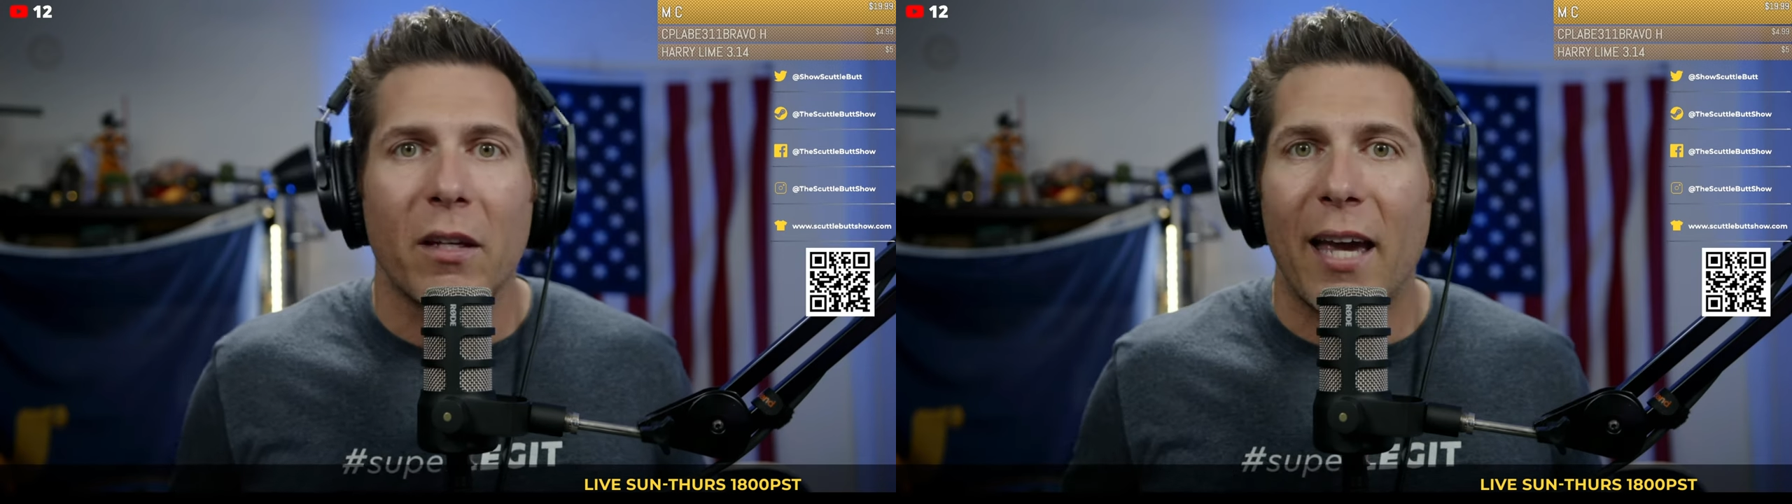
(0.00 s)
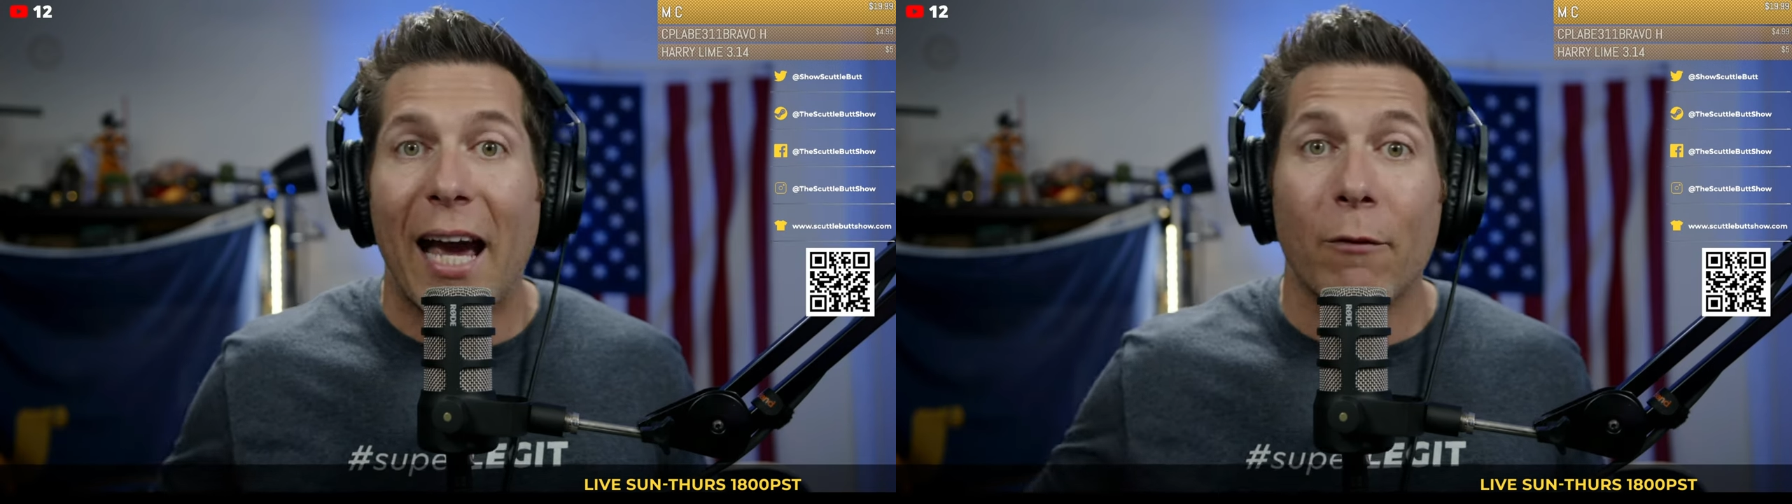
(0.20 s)

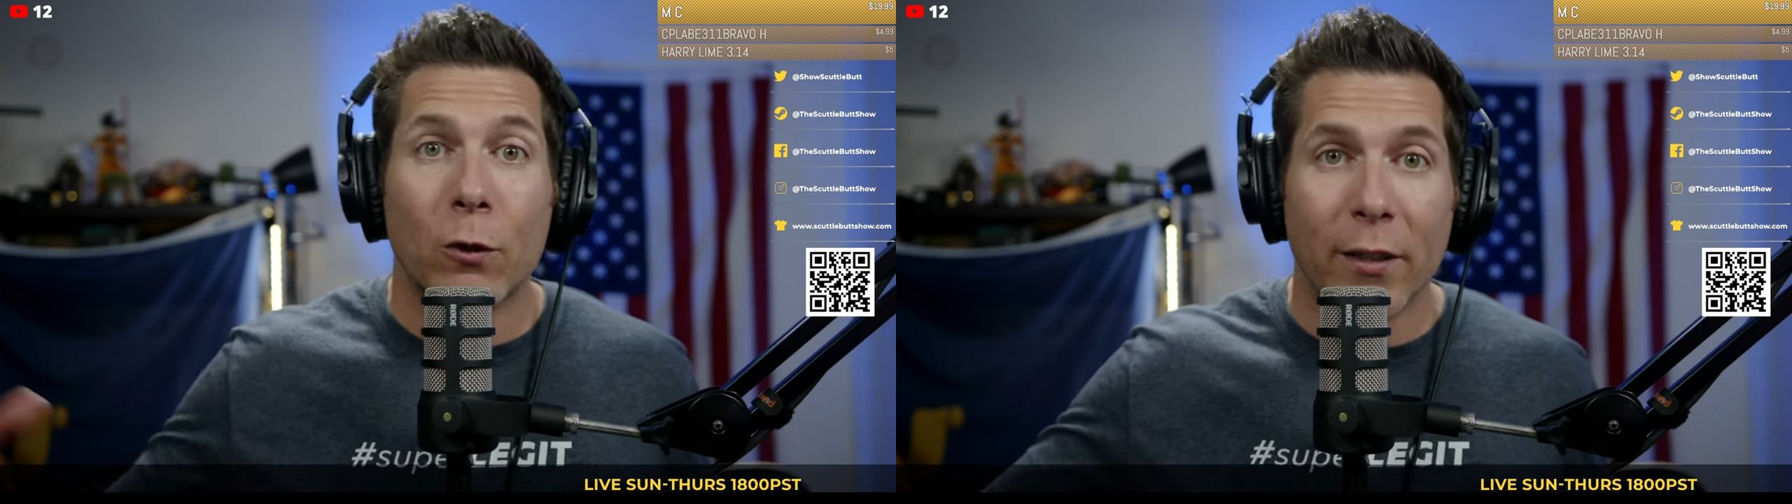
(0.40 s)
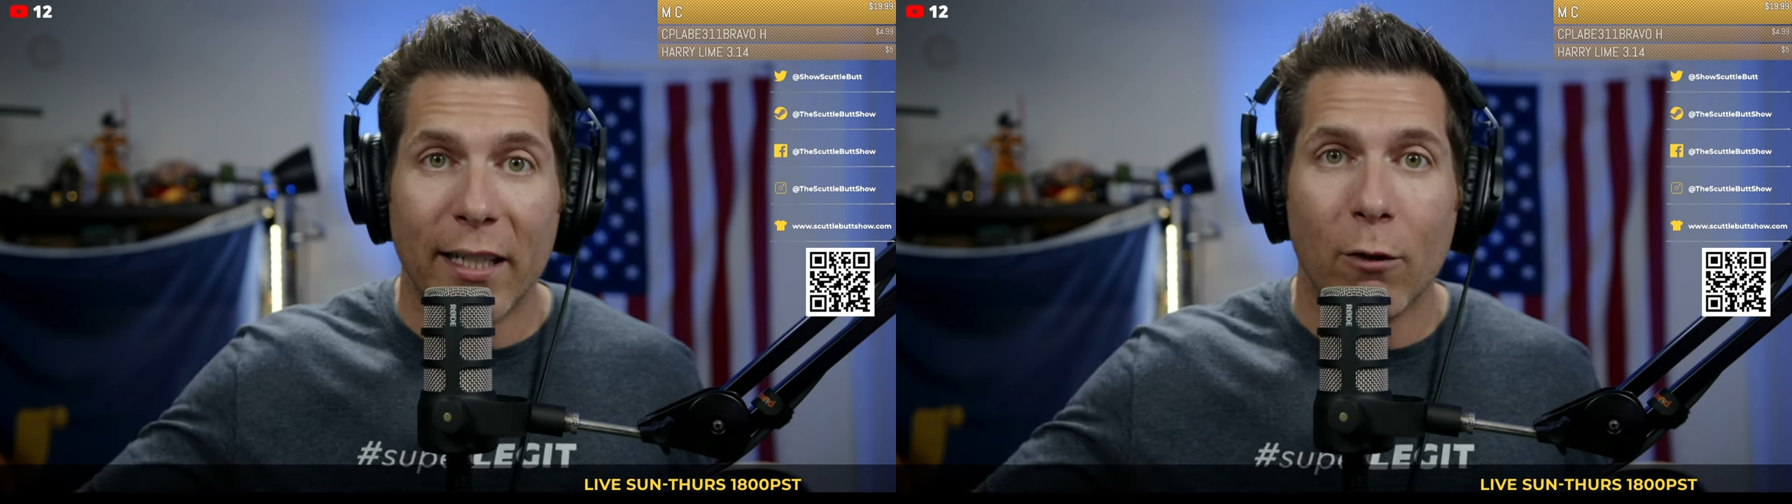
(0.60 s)
after
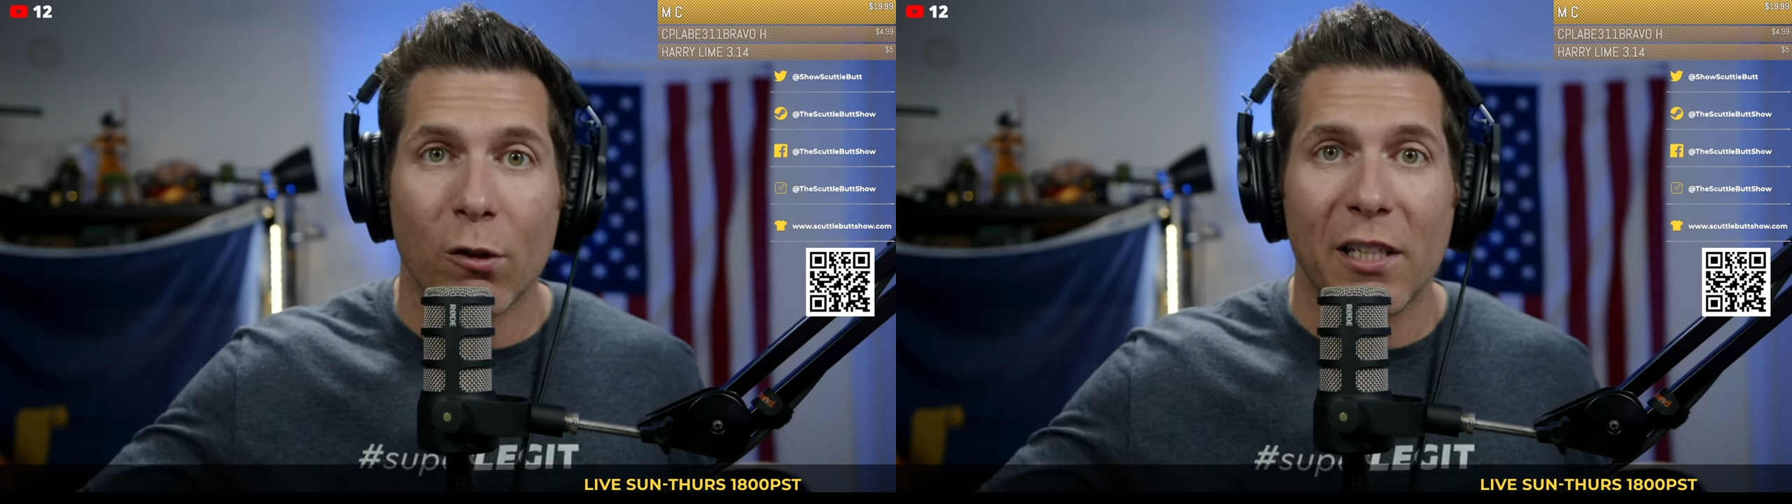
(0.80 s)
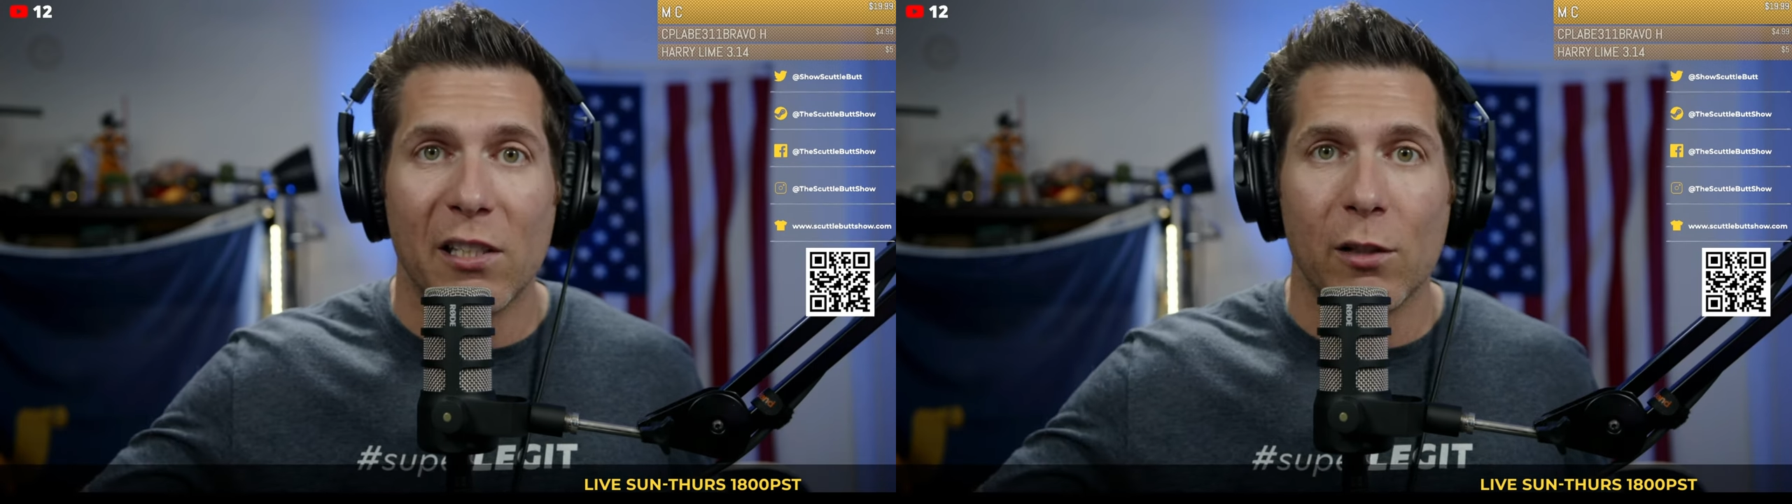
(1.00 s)
Nikki
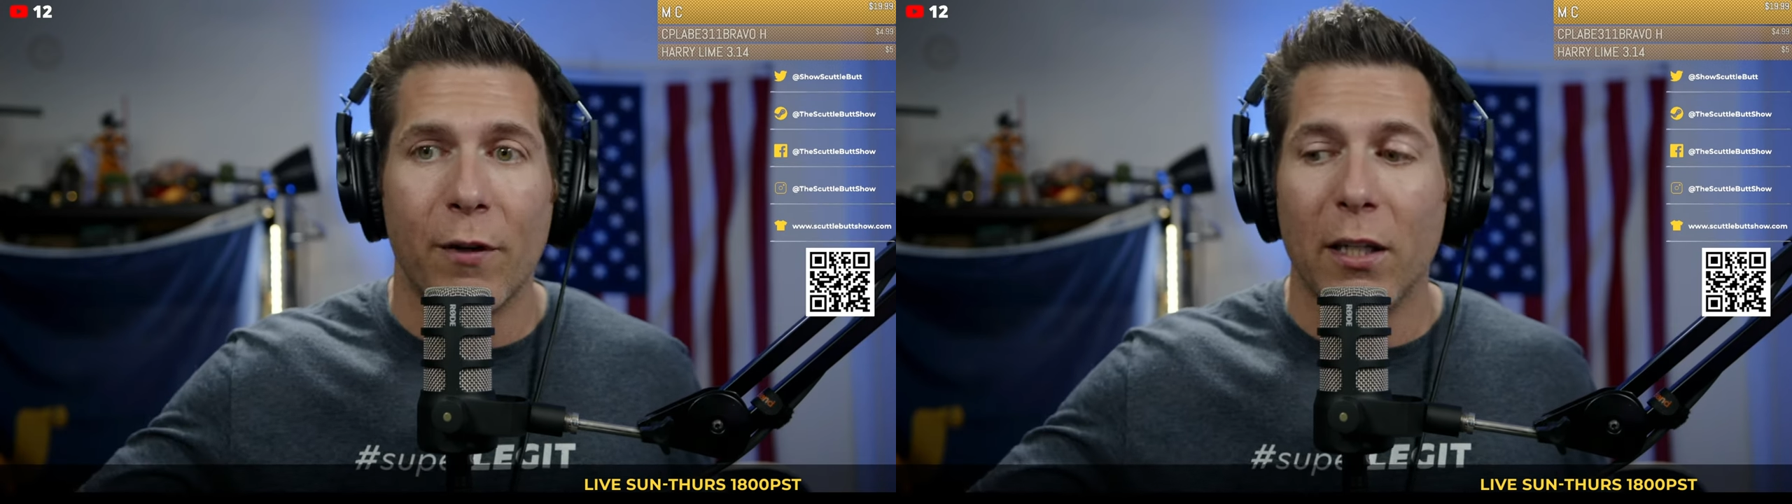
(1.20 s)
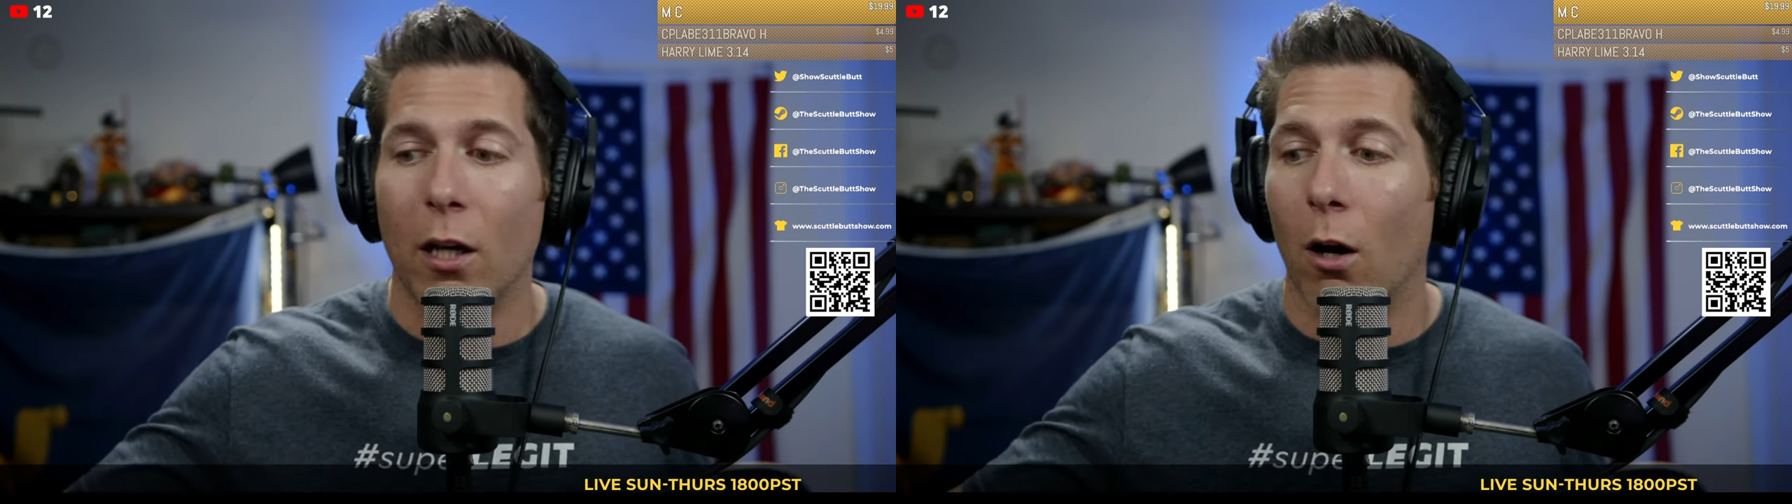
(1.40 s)
released his
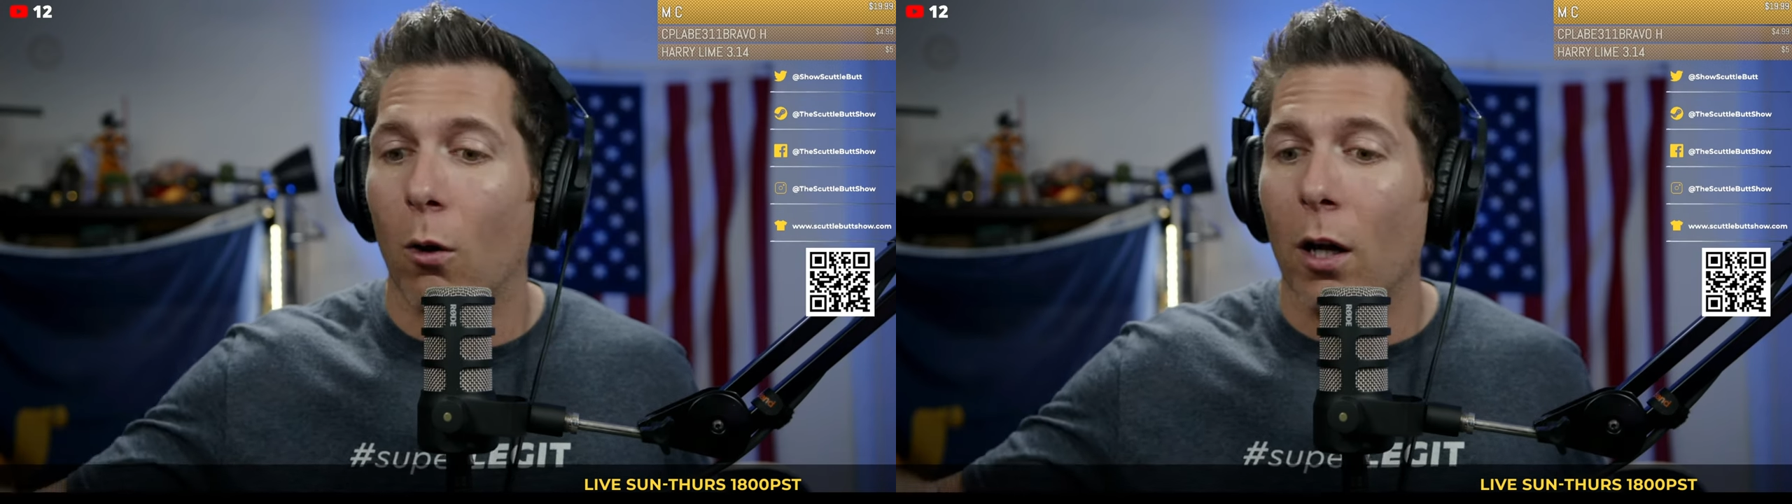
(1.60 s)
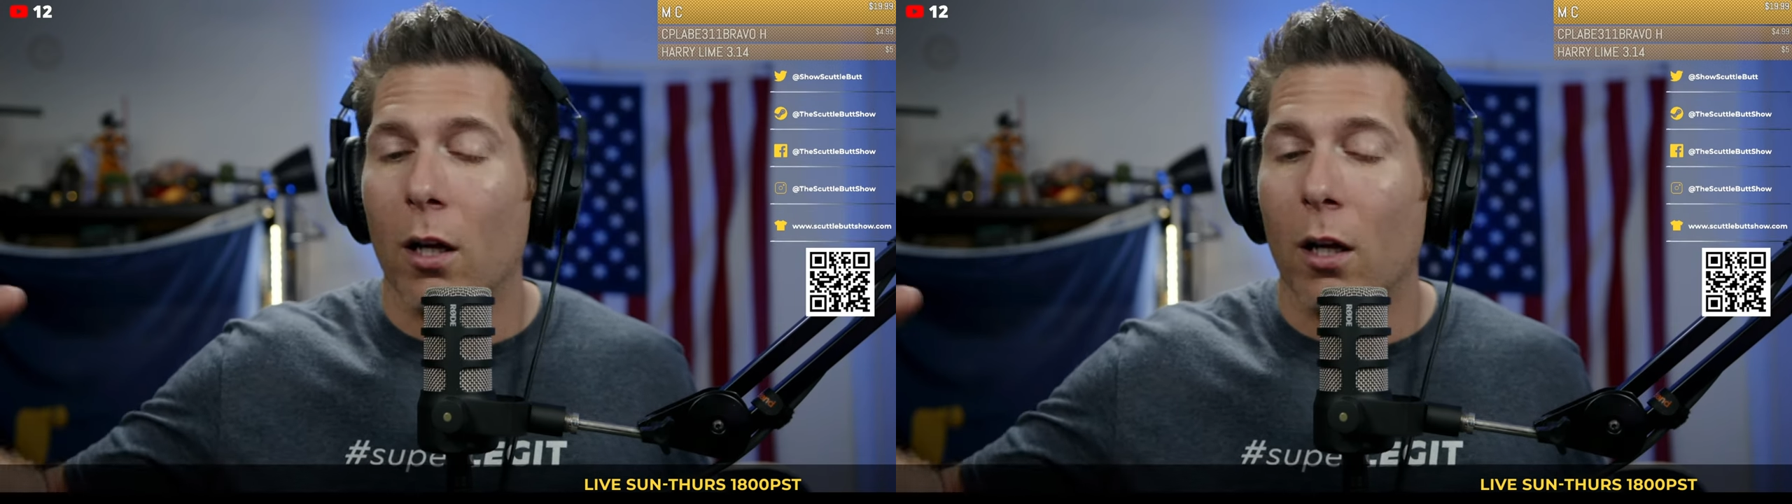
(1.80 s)
video,